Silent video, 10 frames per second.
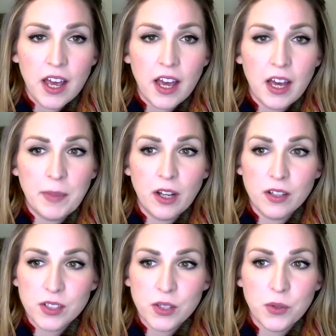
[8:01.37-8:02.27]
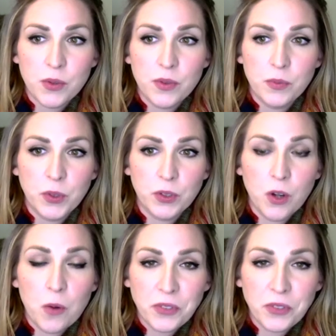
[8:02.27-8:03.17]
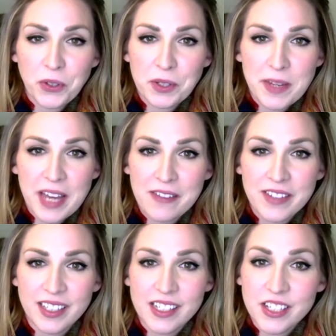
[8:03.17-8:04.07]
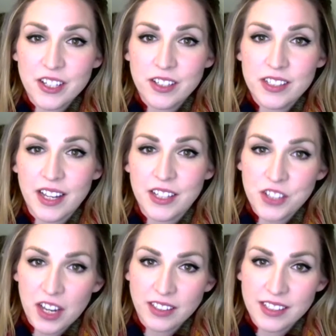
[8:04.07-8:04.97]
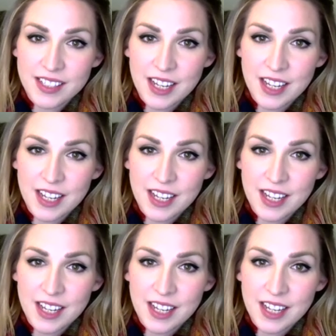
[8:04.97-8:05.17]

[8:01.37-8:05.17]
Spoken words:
And also, we're hopefully going to be having an interior design checklist